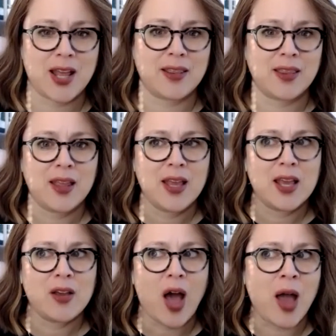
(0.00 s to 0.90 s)
And
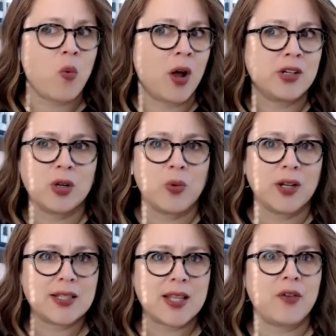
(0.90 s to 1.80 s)
I wonder
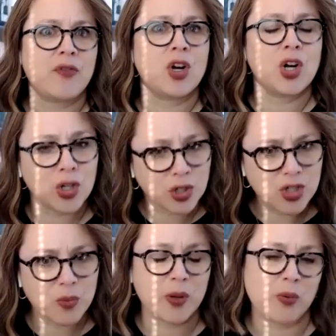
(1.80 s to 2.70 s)
what it's like for her
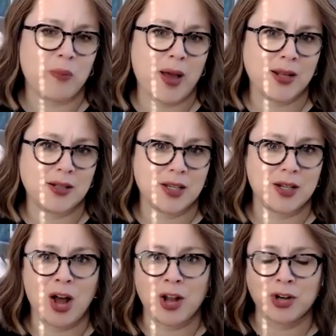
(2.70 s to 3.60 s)
to be
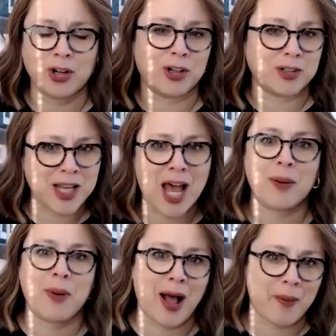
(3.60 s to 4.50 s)
reminded on her
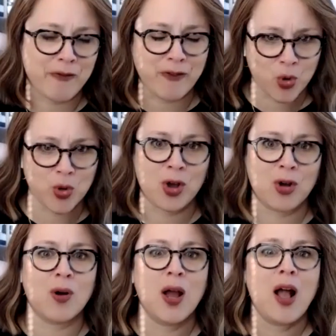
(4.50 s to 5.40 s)
time hop
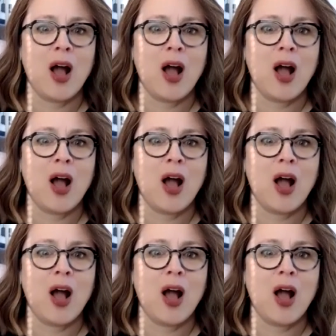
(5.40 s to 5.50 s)
photo.